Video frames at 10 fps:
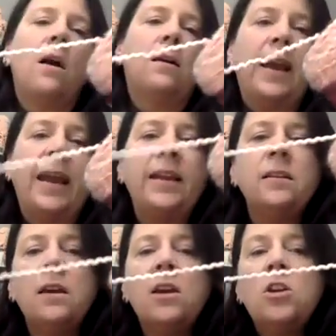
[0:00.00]
All right.
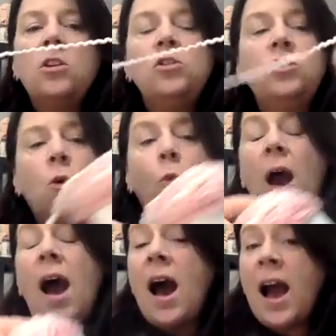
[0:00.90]
So
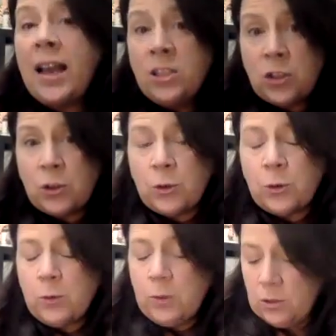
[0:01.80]
what I
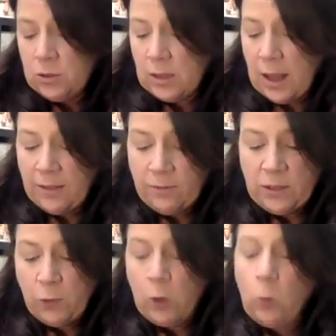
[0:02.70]
do, there's a lot of
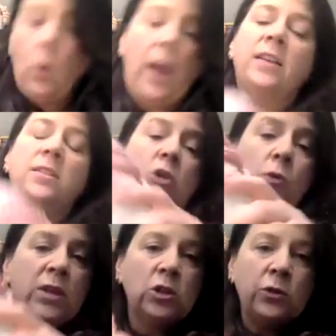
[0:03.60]
different ways you
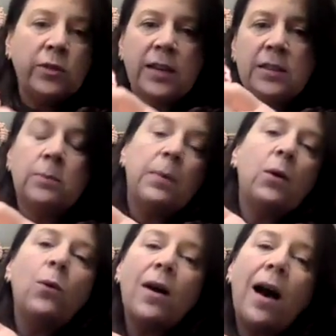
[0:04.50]
can do this, but
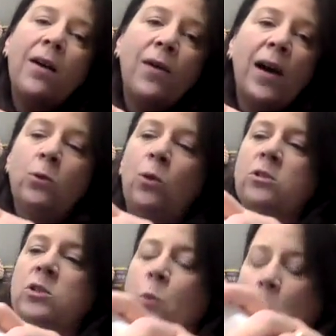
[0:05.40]
what I find works